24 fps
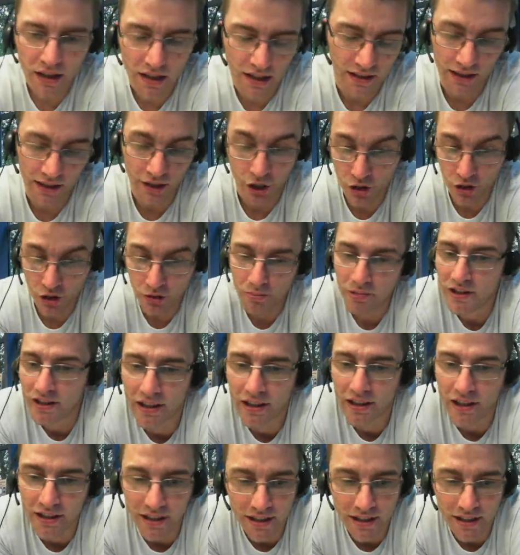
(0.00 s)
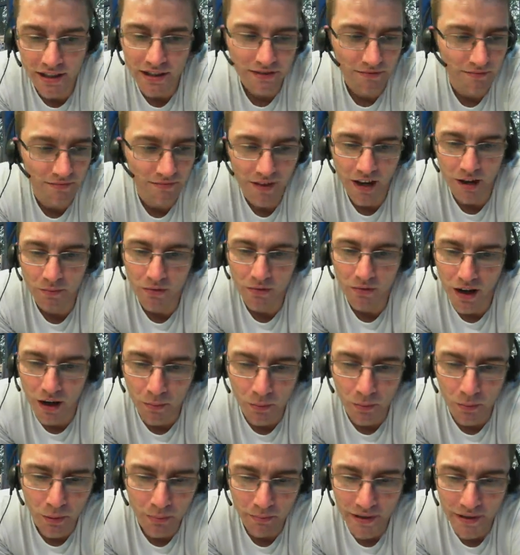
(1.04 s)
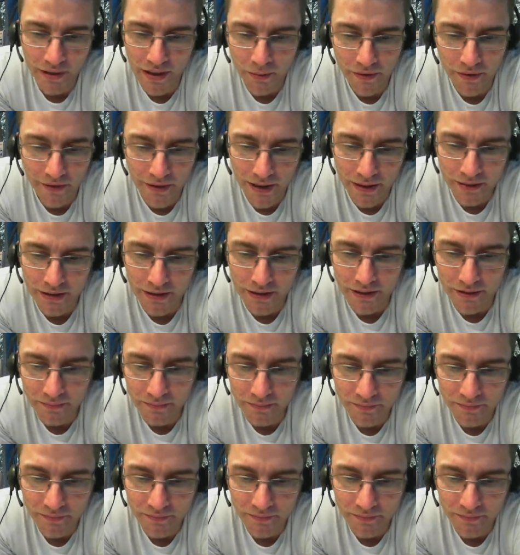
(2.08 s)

at QBD, I wouldn't be without it.